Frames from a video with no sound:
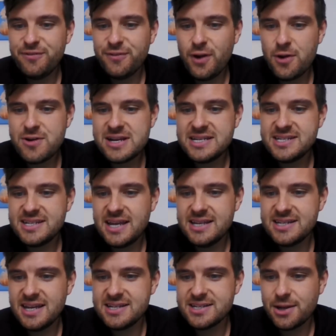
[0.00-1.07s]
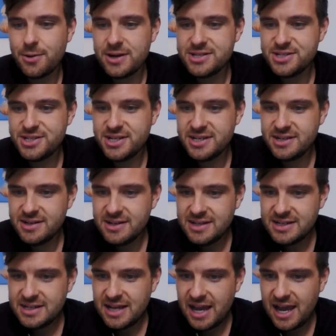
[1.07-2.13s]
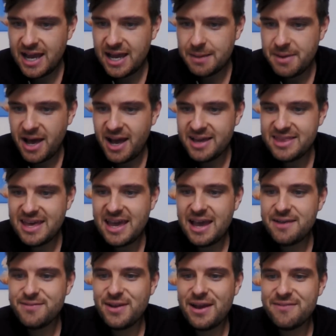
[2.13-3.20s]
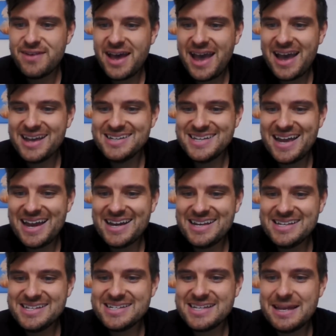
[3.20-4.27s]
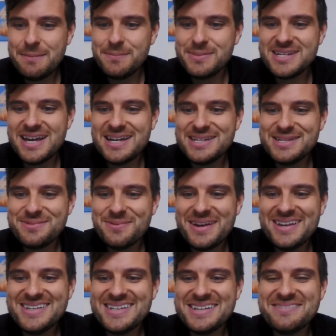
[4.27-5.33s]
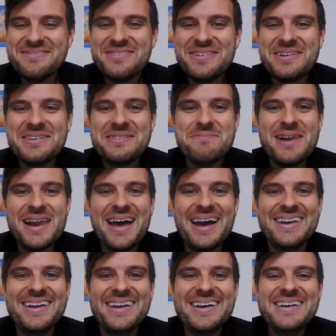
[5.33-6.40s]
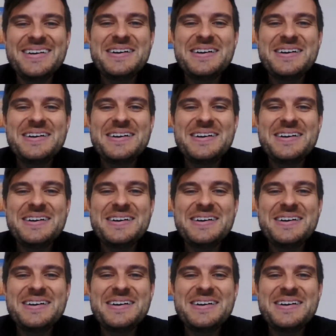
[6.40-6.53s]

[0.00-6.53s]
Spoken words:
Floris has asked a question. Hi there, have you ever had any slip days where you didn't follow the plan?